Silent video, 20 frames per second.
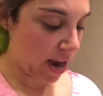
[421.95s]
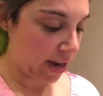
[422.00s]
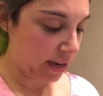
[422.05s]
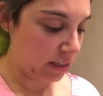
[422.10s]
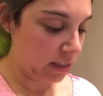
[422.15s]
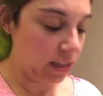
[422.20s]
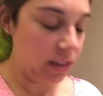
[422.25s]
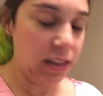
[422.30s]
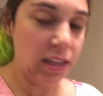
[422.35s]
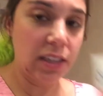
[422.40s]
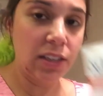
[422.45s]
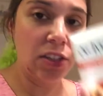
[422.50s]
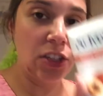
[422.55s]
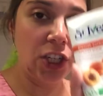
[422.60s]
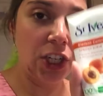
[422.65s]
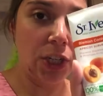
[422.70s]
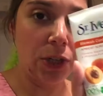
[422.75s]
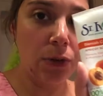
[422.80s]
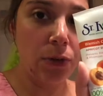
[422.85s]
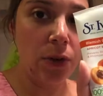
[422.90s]
I did this
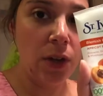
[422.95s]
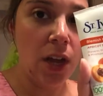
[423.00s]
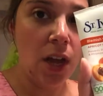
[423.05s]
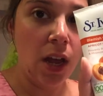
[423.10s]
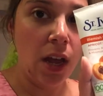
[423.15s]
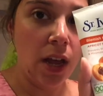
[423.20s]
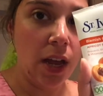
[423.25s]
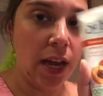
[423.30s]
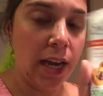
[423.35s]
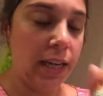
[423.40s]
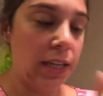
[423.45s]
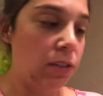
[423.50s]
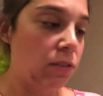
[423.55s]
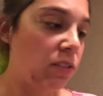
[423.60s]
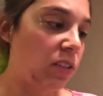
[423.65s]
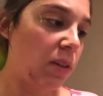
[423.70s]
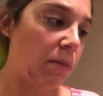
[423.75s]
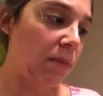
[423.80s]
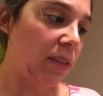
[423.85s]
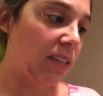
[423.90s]
too. I
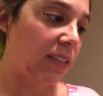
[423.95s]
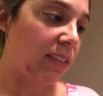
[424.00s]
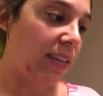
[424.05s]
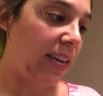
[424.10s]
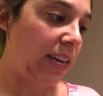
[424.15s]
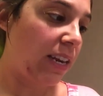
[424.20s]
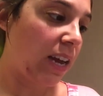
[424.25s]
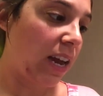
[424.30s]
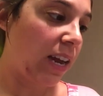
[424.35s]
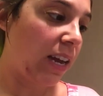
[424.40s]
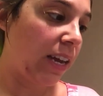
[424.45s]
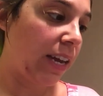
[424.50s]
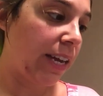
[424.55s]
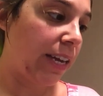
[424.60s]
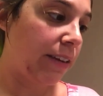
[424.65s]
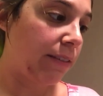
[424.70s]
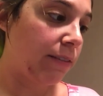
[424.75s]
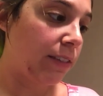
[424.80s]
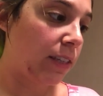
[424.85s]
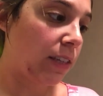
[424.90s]
used some of the St.
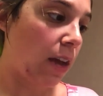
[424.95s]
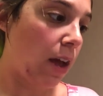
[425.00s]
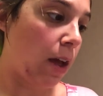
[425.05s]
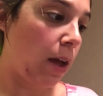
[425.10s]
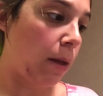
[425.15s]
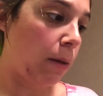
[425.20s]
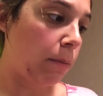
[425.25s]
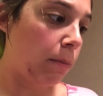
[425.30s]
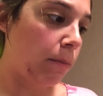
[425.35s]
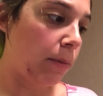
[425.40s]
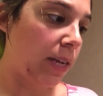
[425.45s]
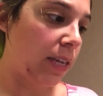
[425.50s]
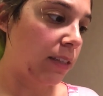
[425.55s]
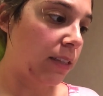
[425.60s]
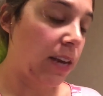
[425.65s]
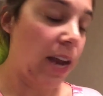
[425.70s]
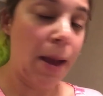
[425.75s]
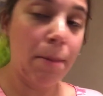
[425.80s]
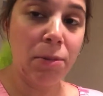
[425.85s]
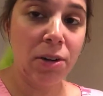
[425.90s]
Ives, it's
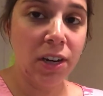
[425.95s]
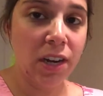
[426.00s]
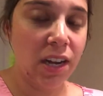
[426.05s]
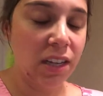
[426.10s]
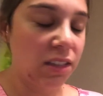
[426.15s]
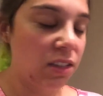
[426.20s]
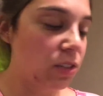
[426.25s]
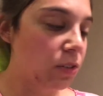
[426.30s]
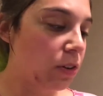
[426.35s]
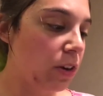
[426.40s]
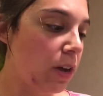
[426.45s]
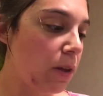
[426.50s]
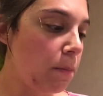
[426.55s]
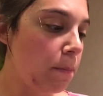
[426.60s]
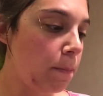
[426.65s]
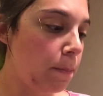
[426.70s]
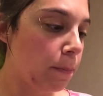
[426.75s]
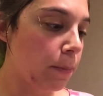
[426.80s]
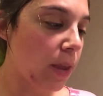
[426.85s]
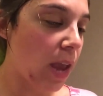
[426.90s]
an apricot scrub,
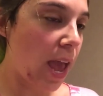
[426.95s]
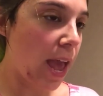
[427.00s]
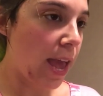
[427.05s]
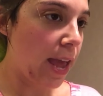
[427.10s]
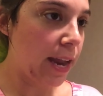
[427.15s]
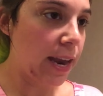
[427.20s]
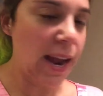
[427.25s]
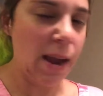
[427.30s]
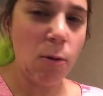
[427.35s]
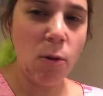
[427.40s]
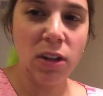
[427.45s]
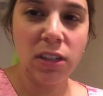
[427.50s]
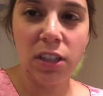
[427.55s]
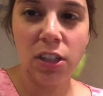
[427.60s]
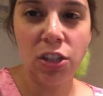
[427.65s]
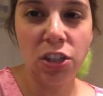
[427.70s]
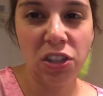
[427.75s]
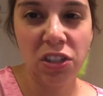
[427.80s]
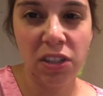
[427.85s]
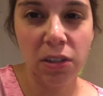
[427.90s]
and I wanted
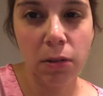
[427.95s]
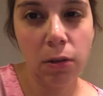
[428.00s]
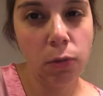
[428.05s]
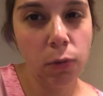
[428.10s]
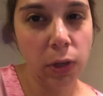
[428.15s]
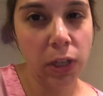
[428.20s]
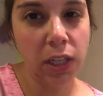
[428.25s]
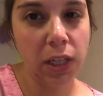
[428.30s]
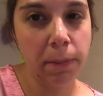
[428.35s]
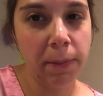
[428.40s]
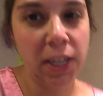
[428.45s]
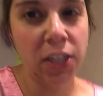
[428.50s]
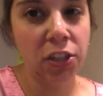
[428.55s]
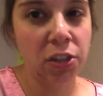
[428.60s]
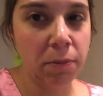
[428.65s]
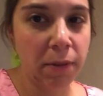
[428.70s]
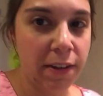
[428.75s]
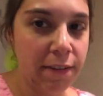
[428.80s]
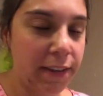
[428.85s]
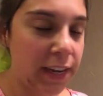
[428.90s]
just to really make
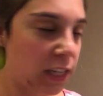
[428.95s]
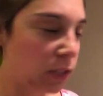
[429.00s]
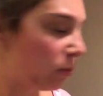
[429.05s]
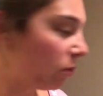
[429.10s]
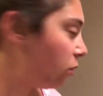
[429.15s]
sure my face